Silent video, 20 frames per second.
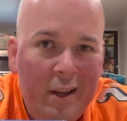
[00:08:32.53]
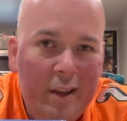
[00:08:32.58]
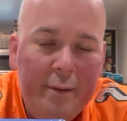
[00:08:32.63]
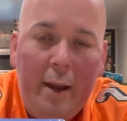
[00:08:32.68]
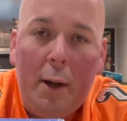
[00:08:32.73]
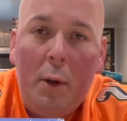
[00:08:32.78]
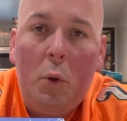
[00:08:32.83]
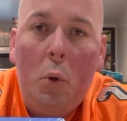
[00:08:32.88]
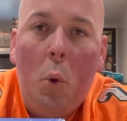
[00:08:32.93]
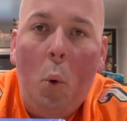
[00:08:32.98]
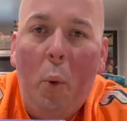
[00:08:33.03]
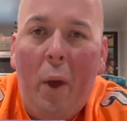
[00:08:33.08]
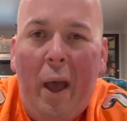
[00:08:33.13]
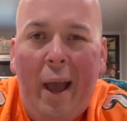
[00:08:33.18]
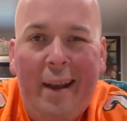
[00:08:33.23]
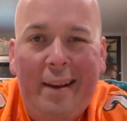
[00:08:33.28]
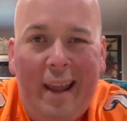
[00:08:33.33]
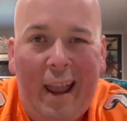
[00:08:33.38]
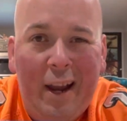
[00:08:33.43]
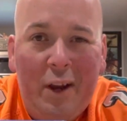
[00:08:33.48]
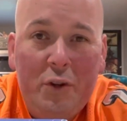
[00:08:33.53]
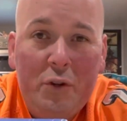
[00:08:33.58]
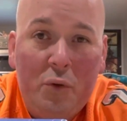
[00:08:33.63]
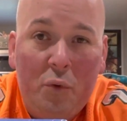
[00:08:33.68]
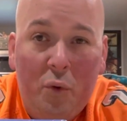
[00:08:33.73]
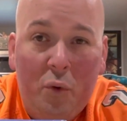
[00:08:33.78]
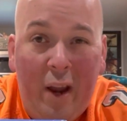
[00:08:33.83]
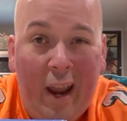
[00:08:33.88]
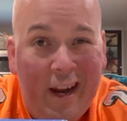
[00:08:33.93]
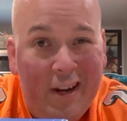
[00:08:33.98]
kind of cool, and
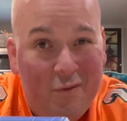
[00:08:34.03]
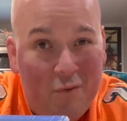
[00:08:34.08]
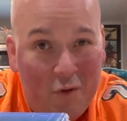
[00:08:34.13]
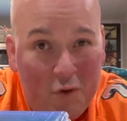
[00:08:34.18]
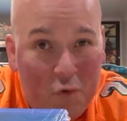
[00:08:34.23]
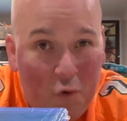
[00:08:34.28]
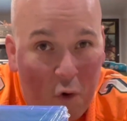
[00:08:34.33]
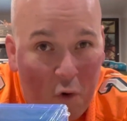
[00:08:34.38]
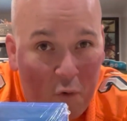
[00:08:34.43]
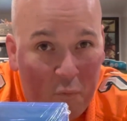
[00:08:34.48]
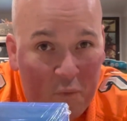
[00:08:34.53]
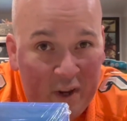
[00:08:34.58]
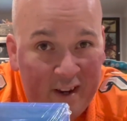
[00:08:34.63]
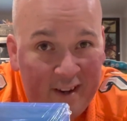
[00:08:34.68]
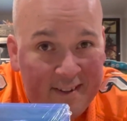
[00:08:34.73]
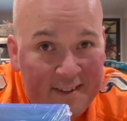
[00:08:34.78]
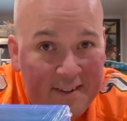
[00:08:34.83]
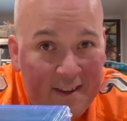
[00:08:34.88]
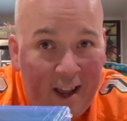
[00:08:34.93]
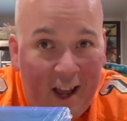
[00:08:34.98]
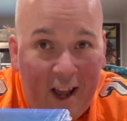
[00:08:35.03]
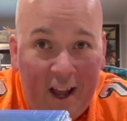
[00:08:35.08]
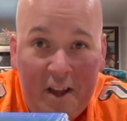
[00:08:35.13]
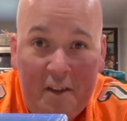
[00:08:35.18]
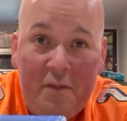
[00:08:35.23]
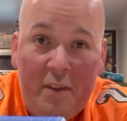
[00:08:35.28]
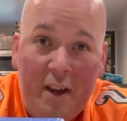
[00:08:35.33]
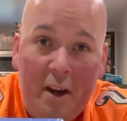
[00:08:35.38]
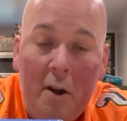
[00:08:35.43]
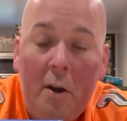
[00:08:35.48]
extra trophies
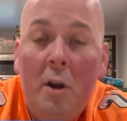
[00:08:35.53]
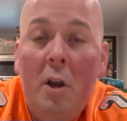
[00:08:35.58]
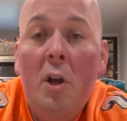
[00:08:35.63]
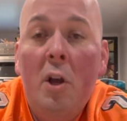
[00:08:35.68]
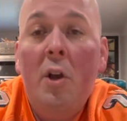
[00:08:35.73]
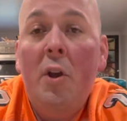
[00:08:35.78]
on there.